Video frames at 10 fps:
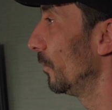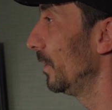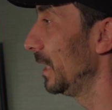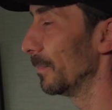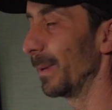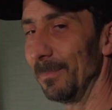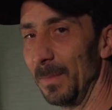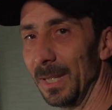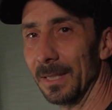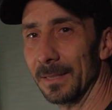Niam and
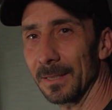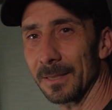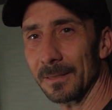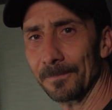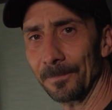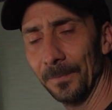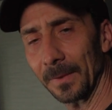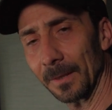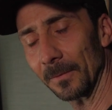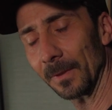Me. This is
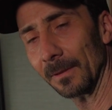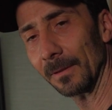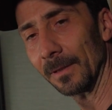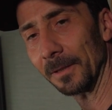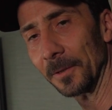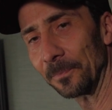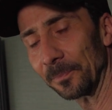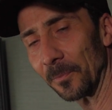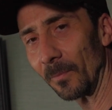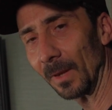
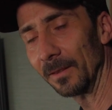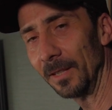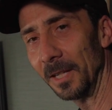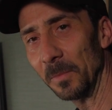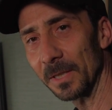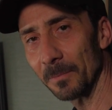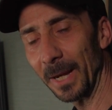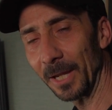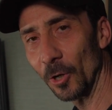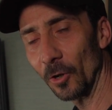Niam, it's
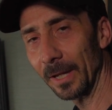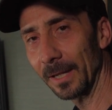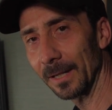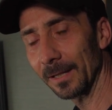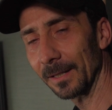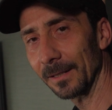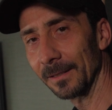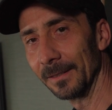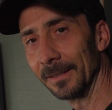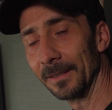my colleague
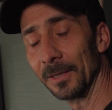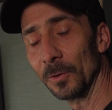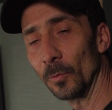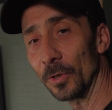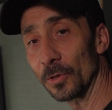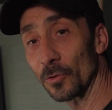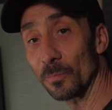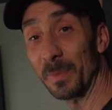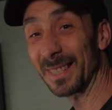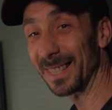
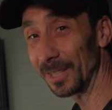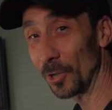which present